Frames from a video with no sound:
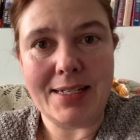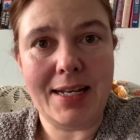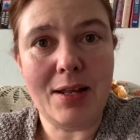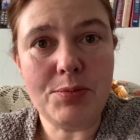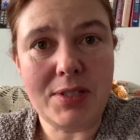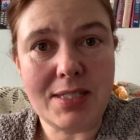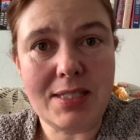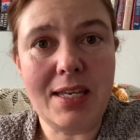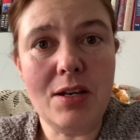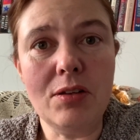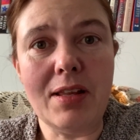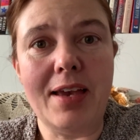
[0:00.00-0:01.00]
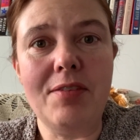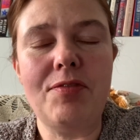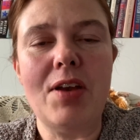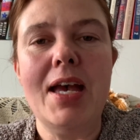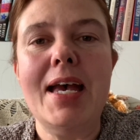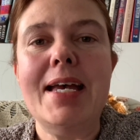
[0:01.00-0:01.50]
It helps to see your life
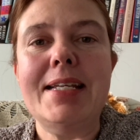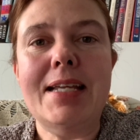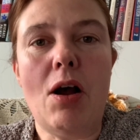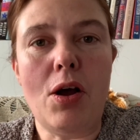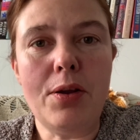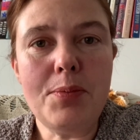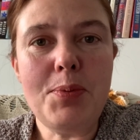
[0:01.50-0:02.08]
on a